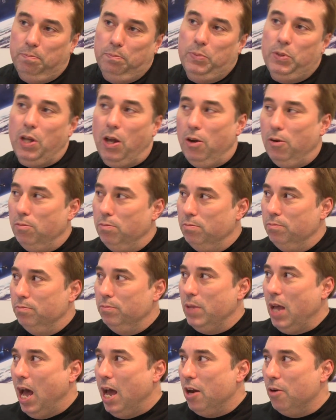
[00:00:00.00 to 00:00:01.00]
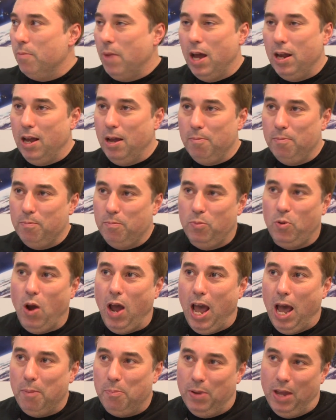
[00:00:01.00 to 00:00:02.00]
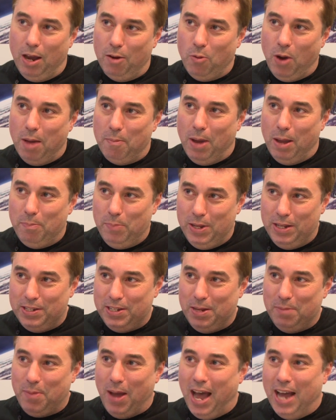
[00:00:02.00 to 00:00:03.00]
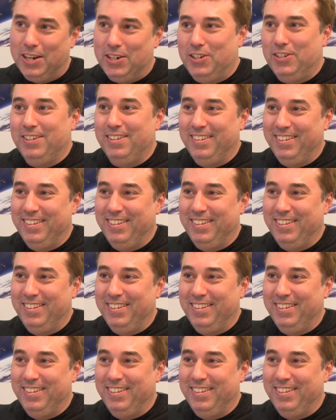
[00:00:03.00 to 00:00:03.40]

So yeah, I don't mind. I'm quite happy. I wear my PC badge.